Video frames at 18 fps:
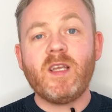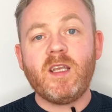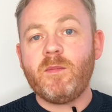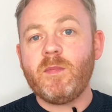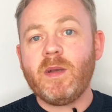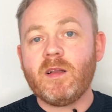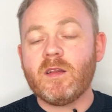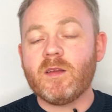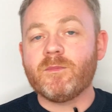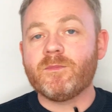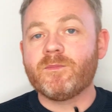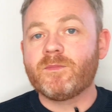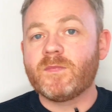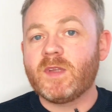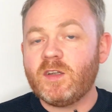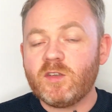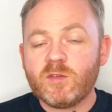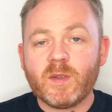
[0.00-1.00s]
I emailed them.
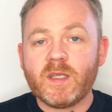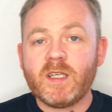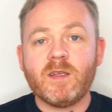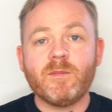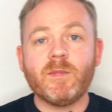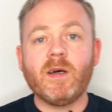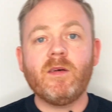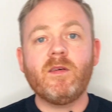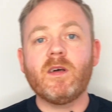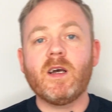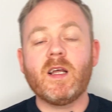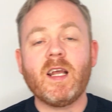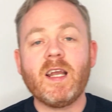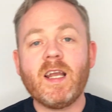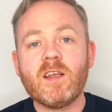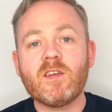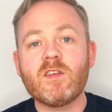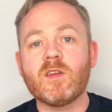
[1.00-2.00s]
Here's my email, and
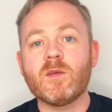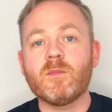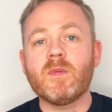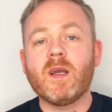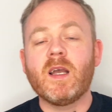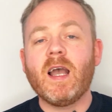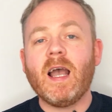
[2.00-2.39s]
I asked them,